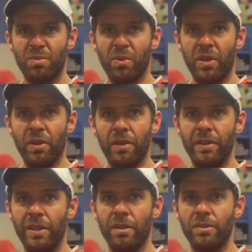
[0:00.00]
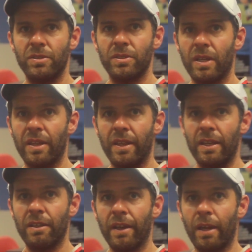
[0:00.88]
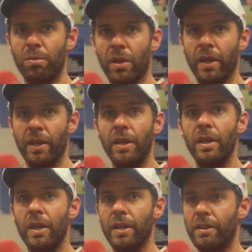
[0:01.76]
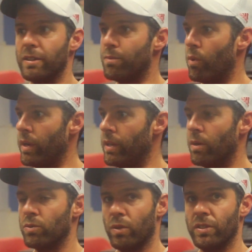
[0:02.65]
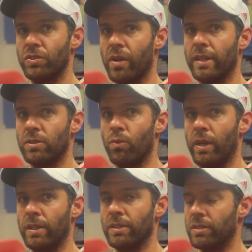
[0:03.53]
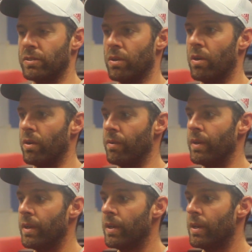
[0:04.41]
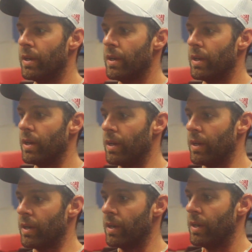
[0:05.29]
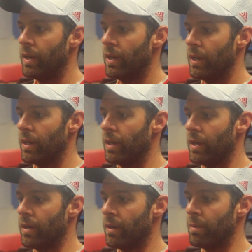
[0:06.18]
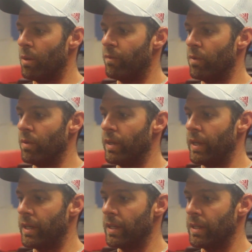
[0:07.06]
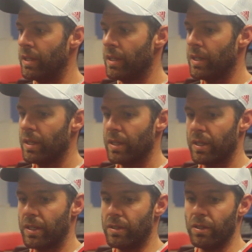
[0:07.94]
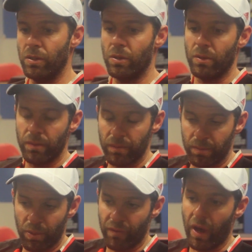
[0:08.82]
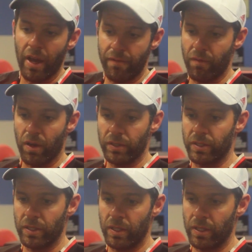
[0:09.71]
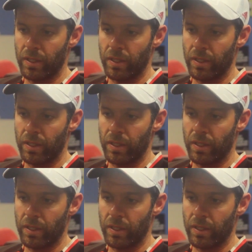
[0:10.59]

pretty good. He knows, I think, how to play at this point. He knows what his strengths and weaknesses are, and I'm hopeful that he can continue to provide for us, and